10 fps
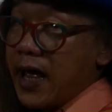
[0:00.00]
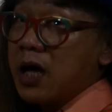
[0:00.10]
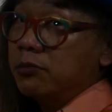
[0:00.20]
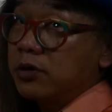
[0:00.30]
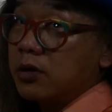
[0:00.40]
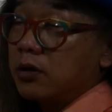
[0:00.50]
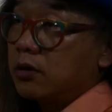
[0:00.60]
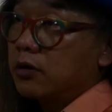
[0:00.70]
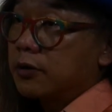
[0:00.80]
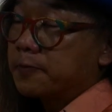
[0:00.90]
amps
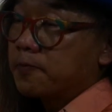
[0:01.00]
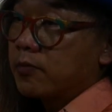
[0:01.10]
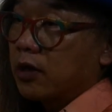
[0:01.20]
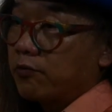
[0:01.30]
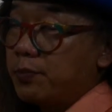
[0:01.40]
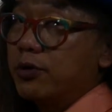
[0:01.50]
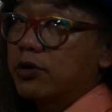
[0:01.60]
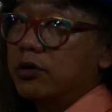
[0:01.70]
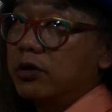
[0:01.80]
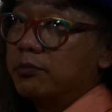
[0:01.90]
ripple
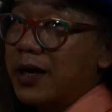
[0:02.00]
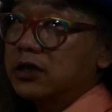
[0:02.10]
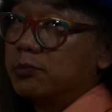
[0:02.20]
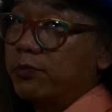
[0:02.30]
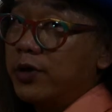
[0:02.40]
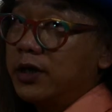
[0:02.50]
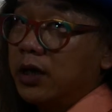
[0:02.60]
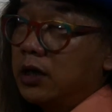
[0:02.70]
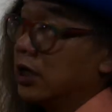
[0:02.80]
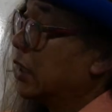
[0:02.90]
current maximum
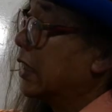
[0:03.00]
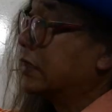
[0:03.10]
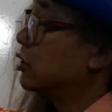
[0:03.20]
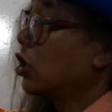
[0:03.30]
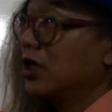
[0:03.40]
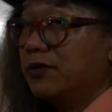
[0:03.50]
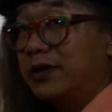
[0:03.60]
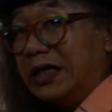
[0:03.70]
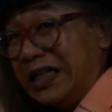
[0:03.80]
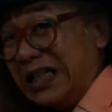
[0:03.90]
rating, it's not
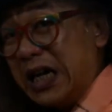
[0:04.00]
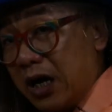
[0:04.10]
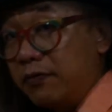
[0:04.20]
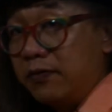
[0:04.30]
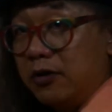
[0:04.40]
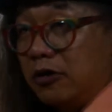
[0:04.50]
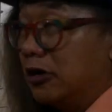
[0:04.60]
even enough